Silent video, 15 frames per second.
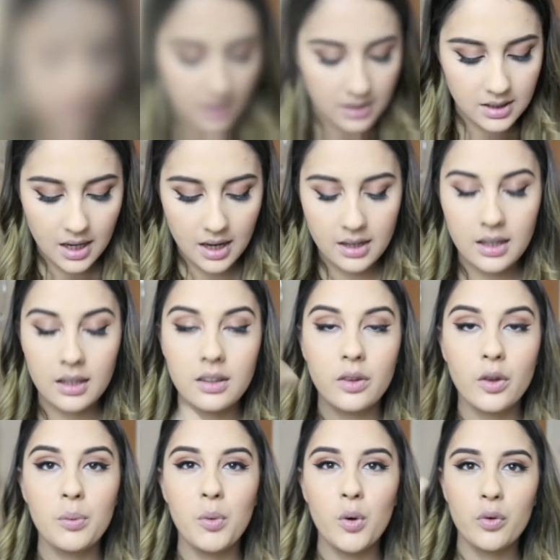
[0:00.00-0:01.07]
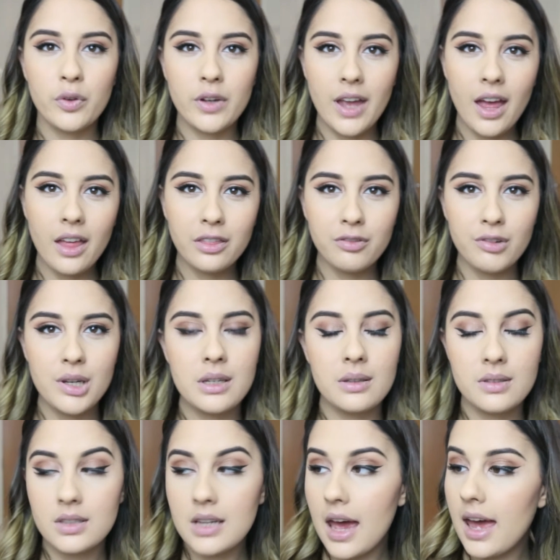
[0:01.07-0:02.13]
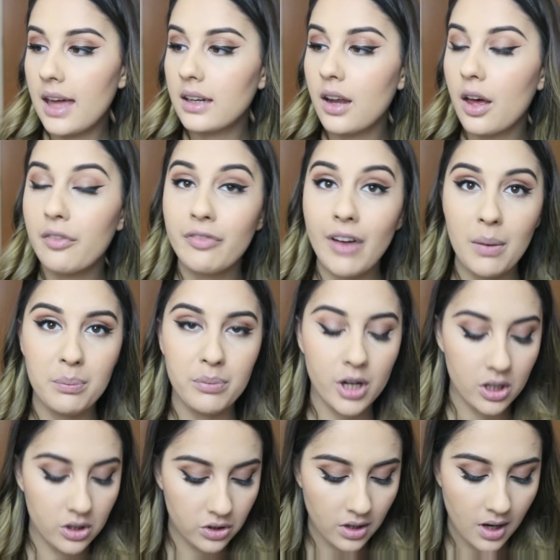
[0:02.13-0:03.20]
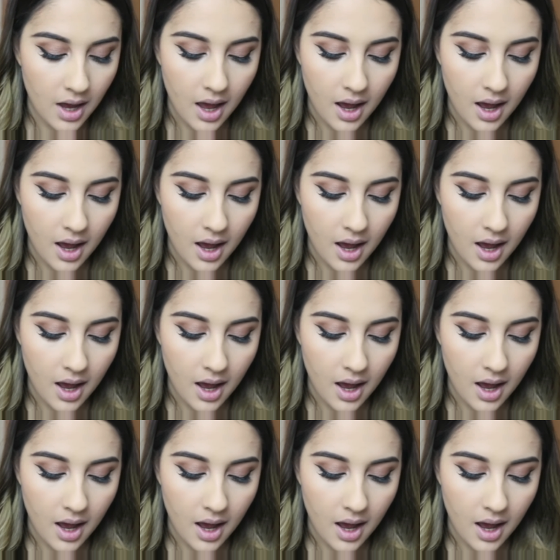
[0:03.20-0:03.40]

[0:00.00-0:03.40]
Then taking the Morphe N310 fan brush